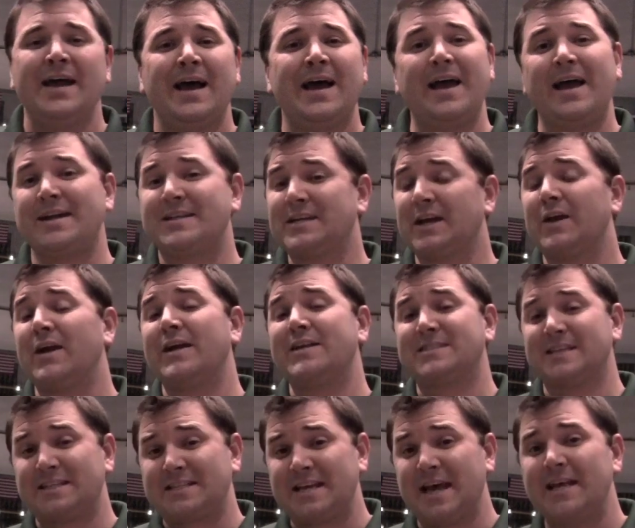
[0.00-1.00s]
I tell you,
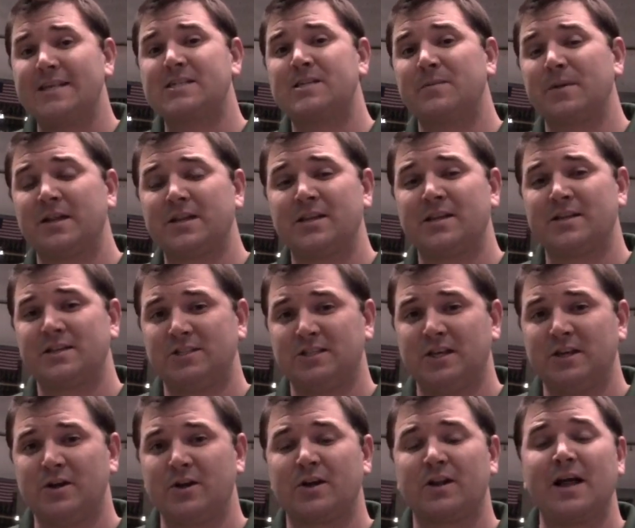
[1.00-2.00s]
it's a testament to this
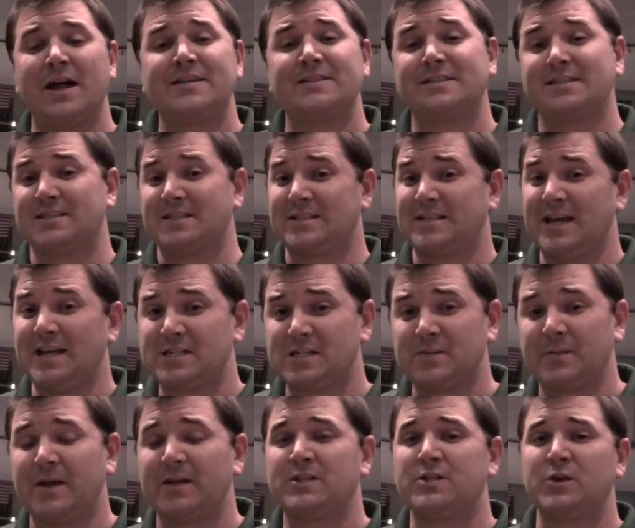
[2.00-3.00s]
senior class. It's a
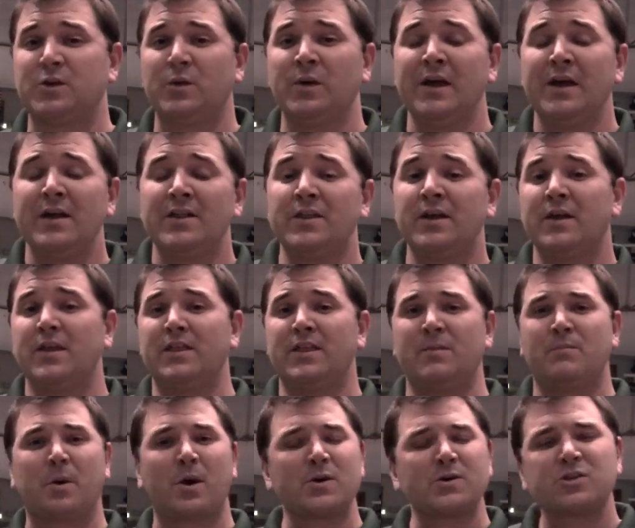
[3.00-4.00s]
testament to
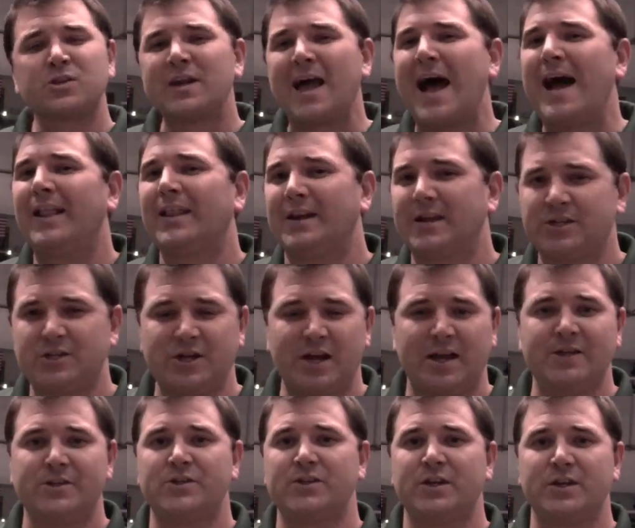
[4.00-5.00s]
the personality
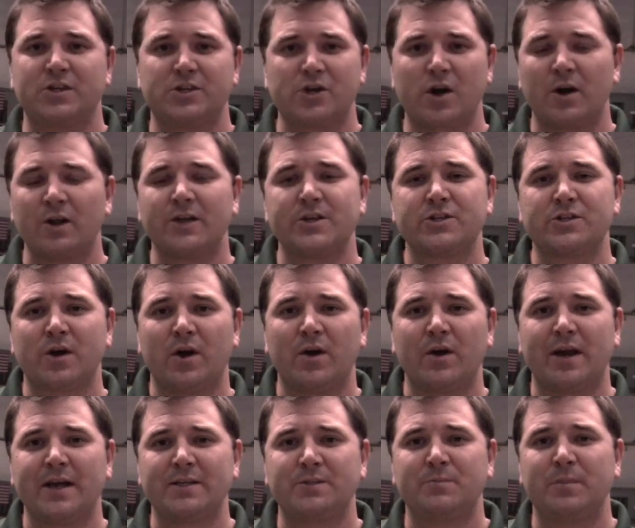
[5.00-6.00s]
change that Charlie
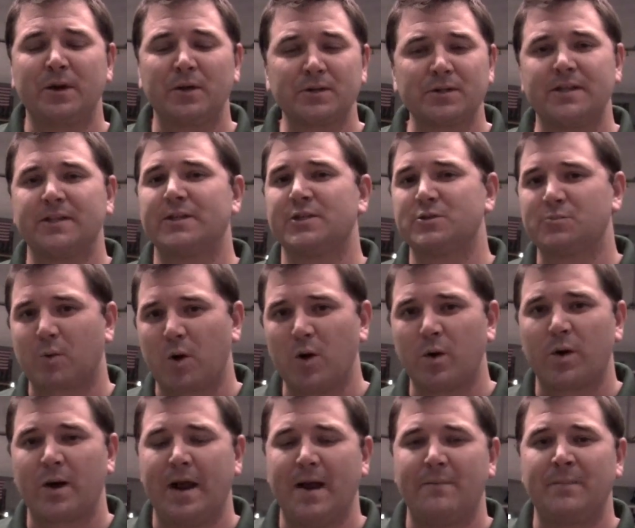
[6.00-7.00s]
Strong has built in this
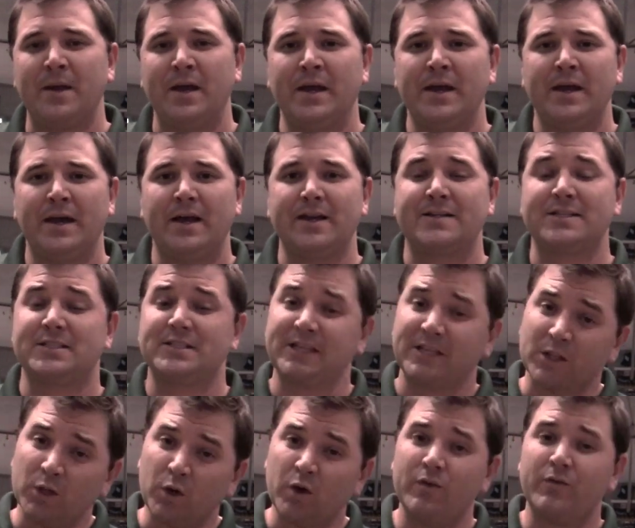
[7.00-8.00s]
program to
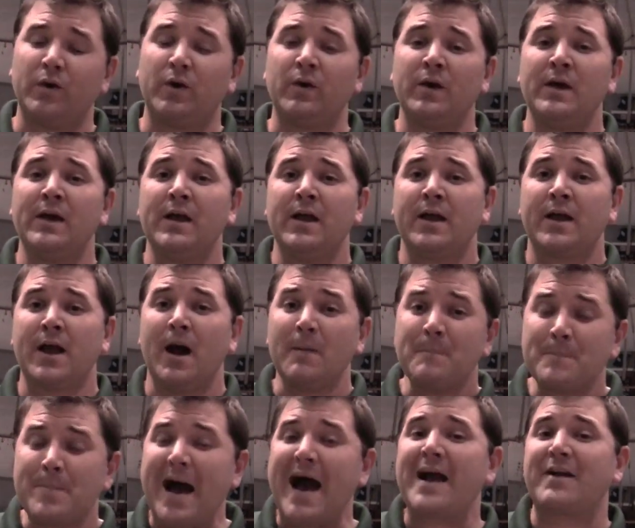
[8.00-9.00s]
see Louisville
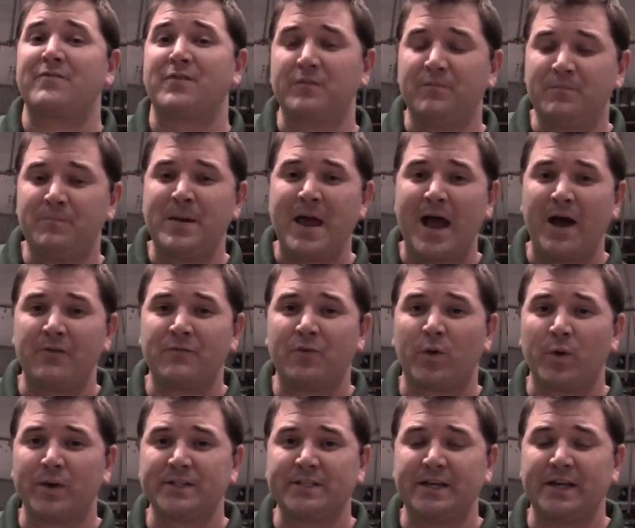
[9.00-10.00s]
come back from down
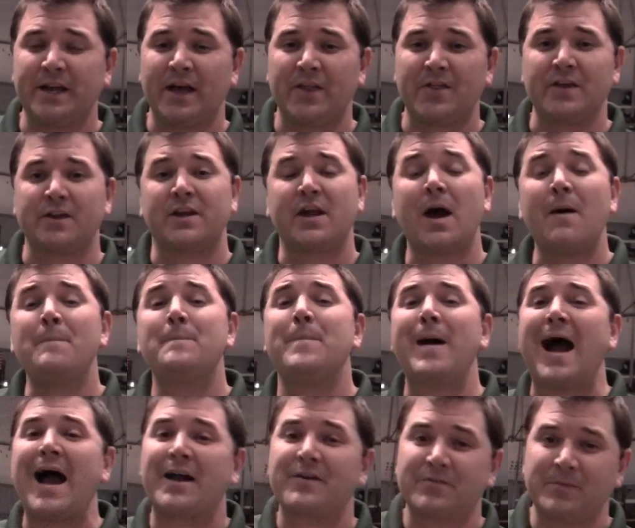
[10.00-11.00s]
14-0, come
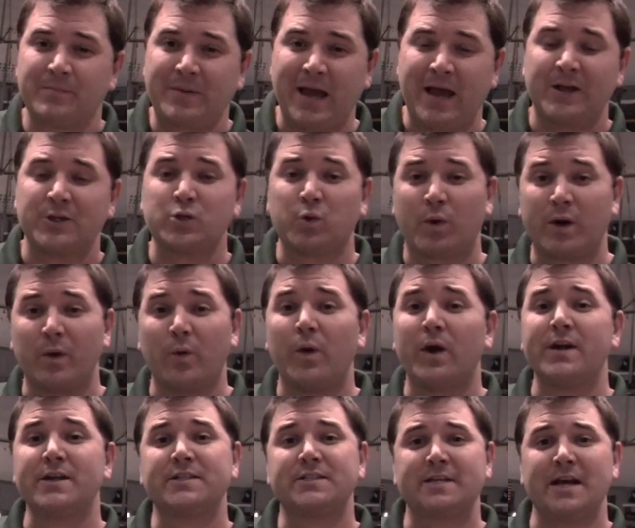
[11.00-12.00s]
back from down
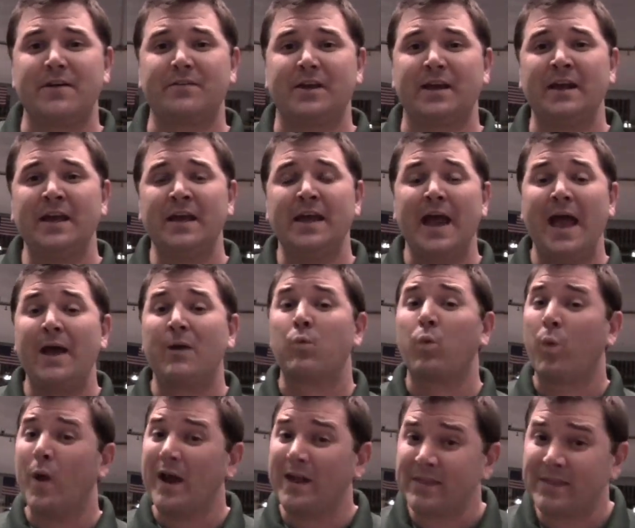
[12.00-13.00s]
21-7,
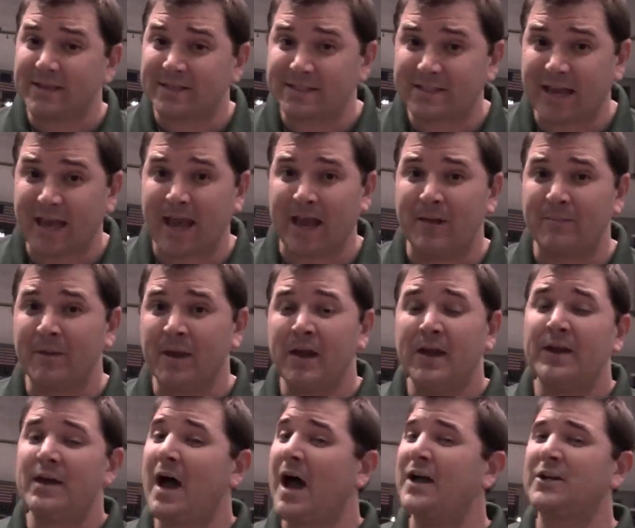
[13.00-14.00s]
and win this game,
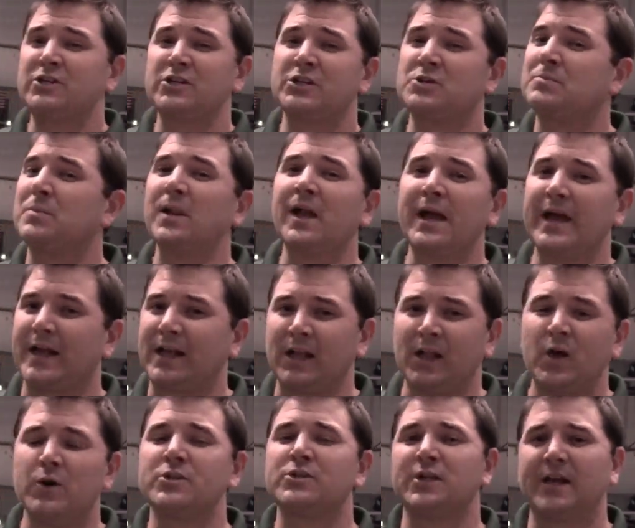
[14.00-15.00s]
not just play it
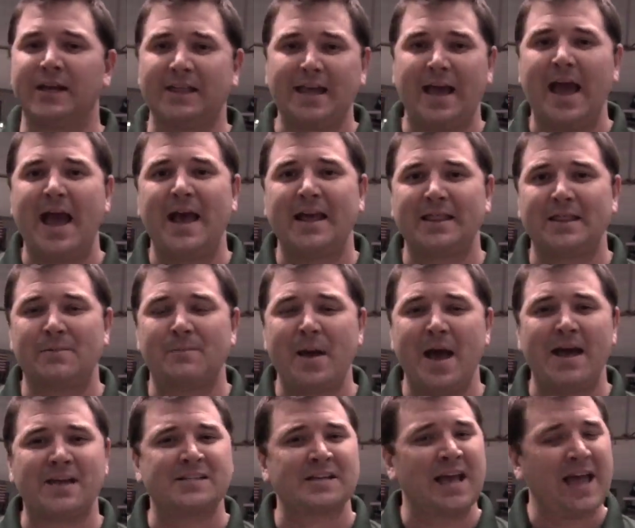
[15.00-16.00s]
close like they had in the
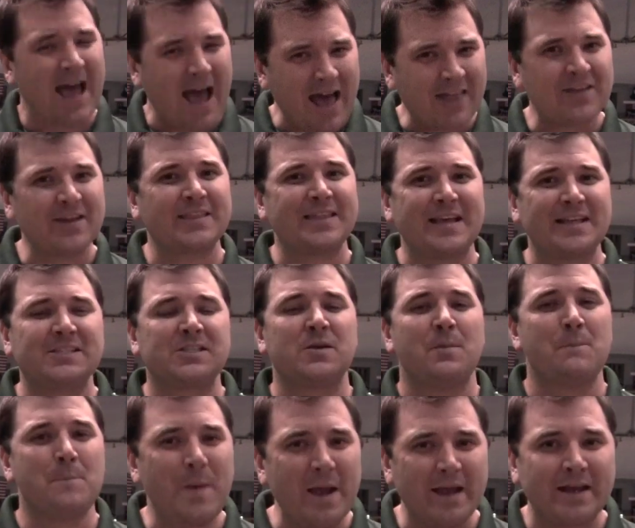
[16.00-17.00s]
past. I think that's
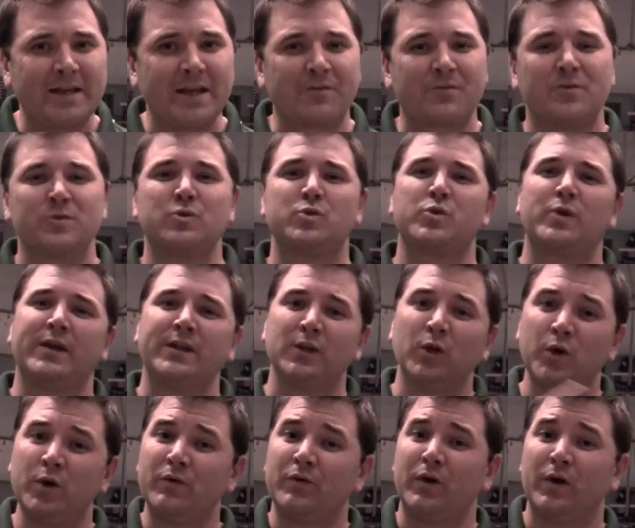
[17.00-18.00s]
the big difference between
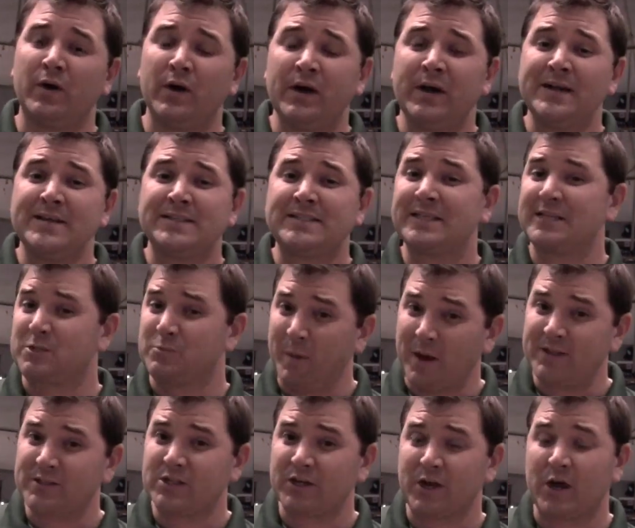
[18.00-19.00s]
Louisville 6
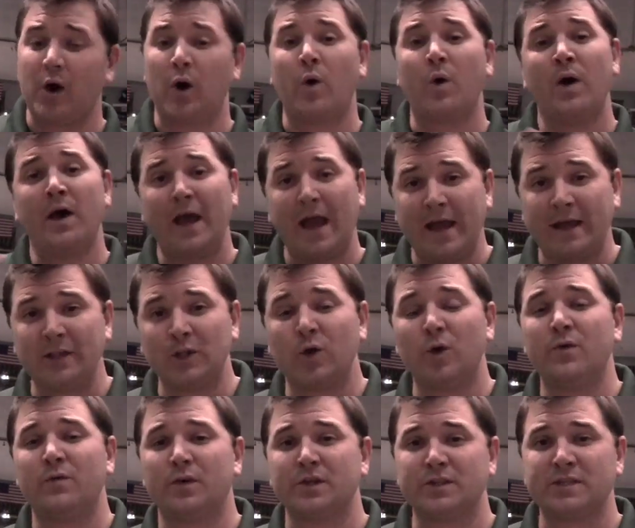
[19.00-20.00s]
months ago and
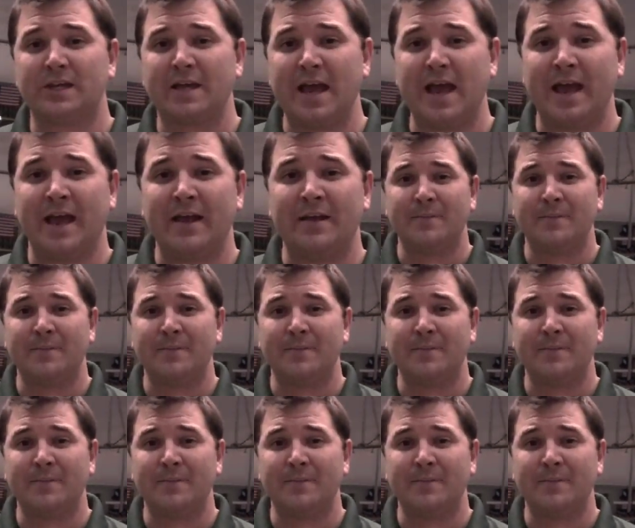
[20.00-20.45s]
Louisville today.